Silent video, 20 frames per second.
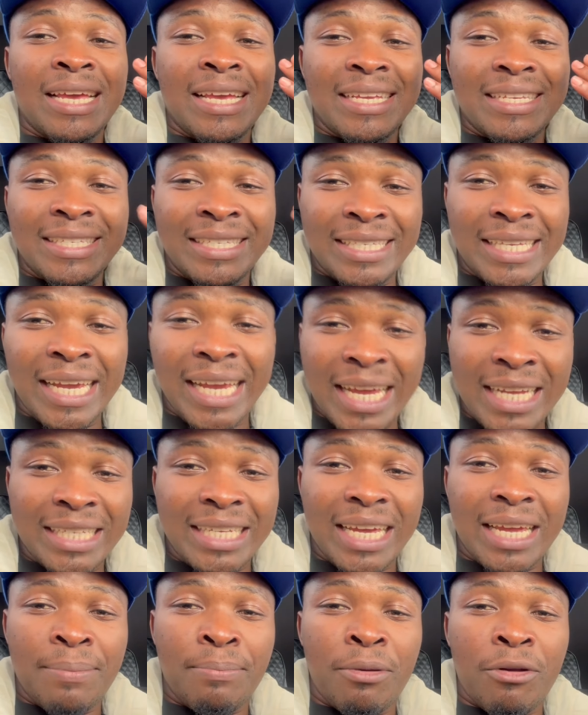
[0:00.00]
second
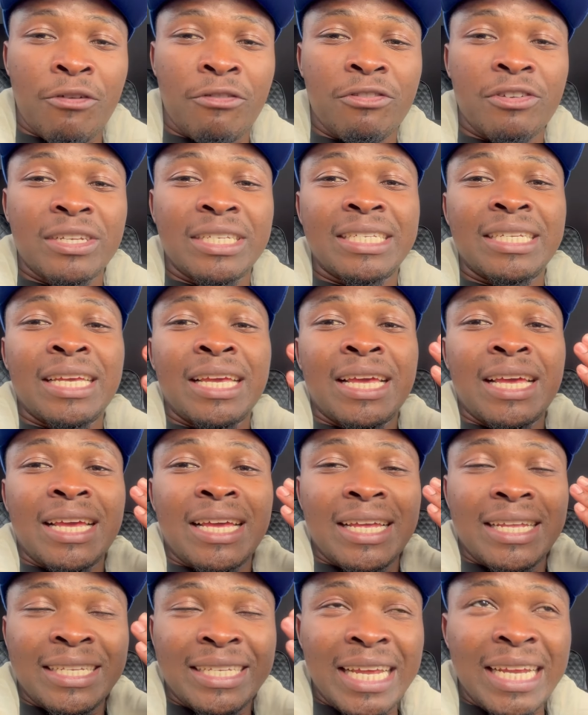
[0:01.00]
take profit,
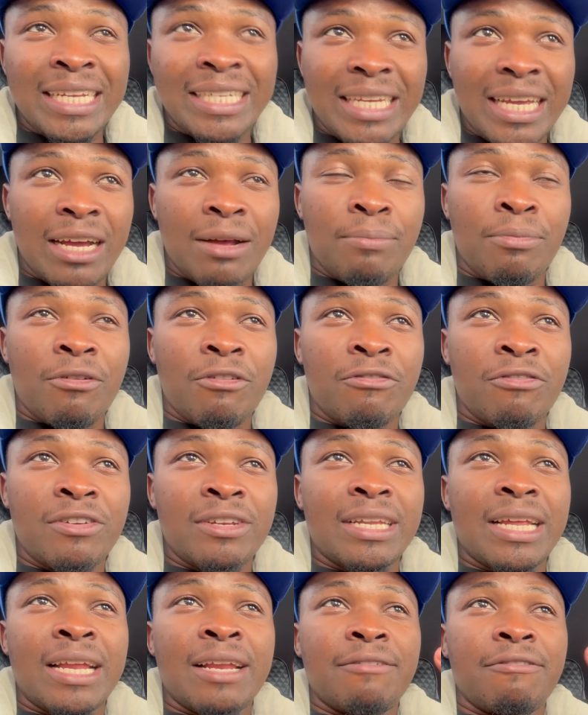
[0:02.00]
third take
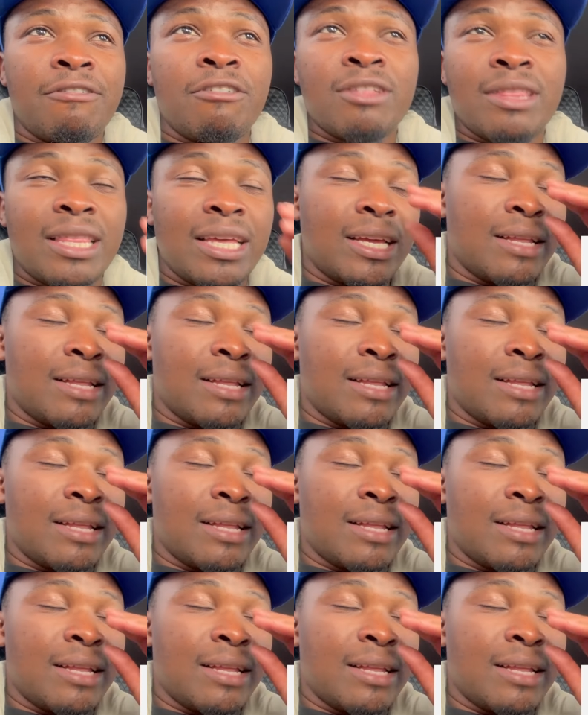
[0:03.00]
profit, and fourth